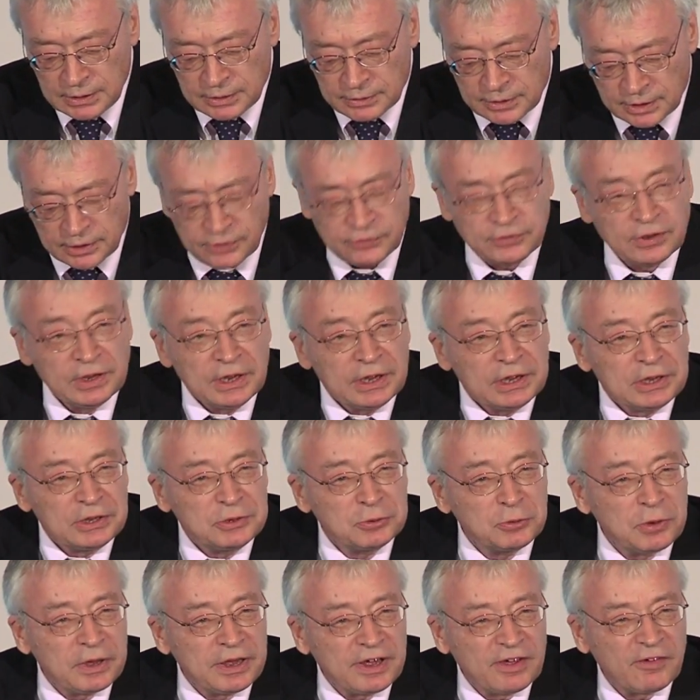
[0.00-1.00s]
That is,
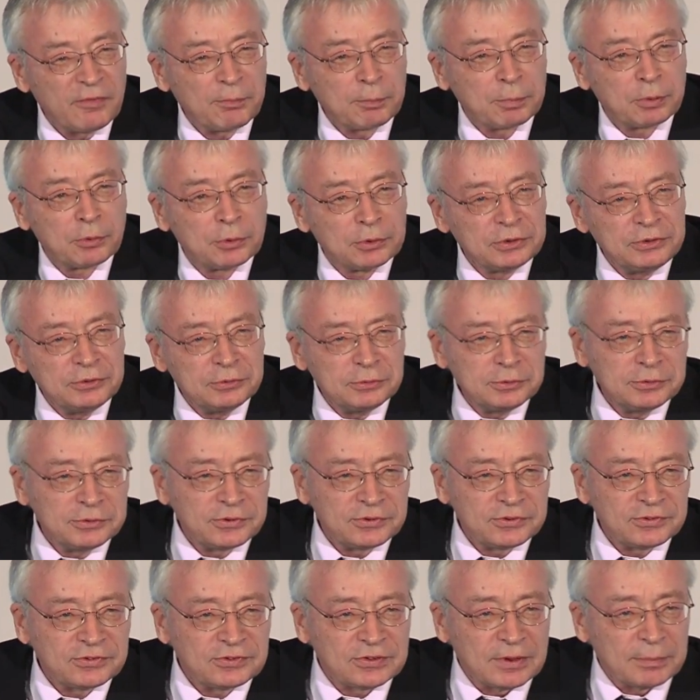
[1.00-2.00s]
you have
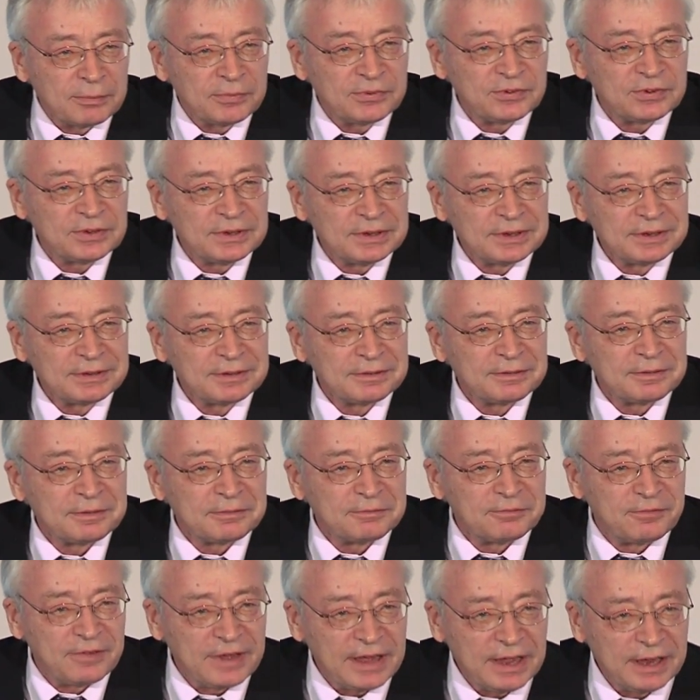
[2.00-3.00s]
produced something
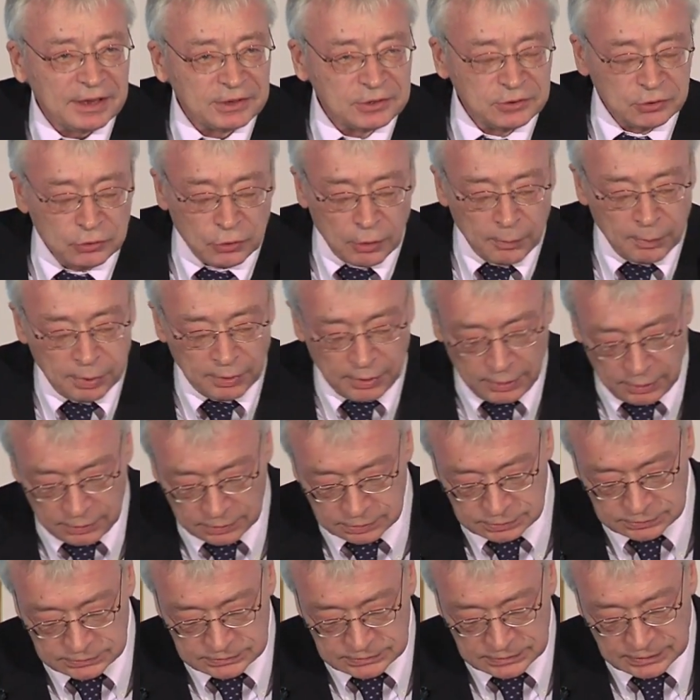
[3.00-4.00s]

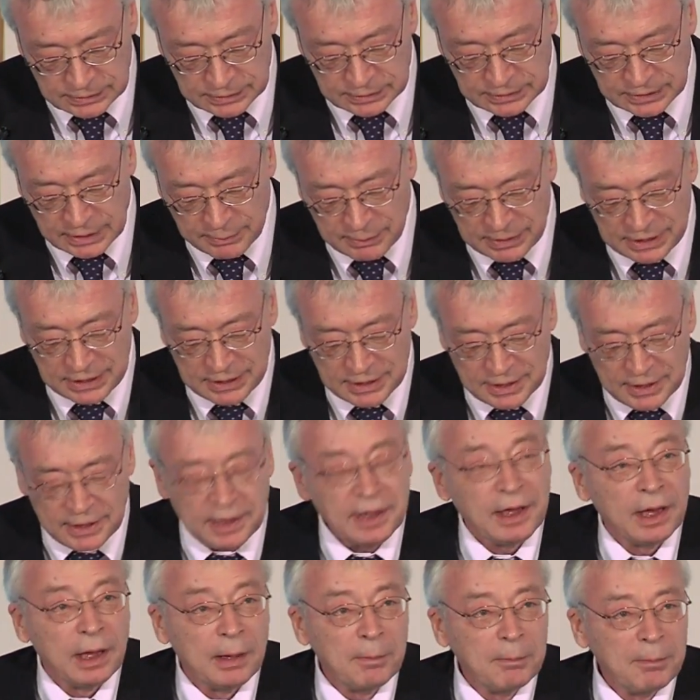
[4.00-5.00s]
valuable, namely
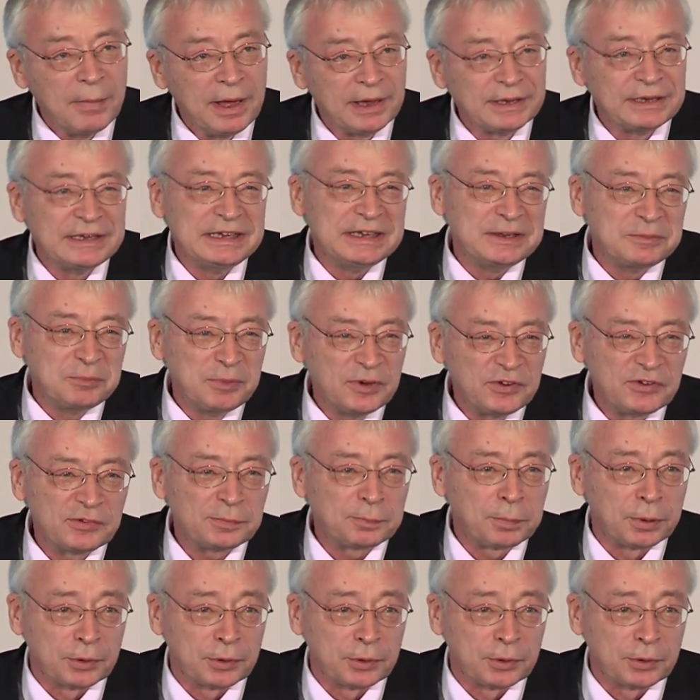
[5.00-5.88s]
a money with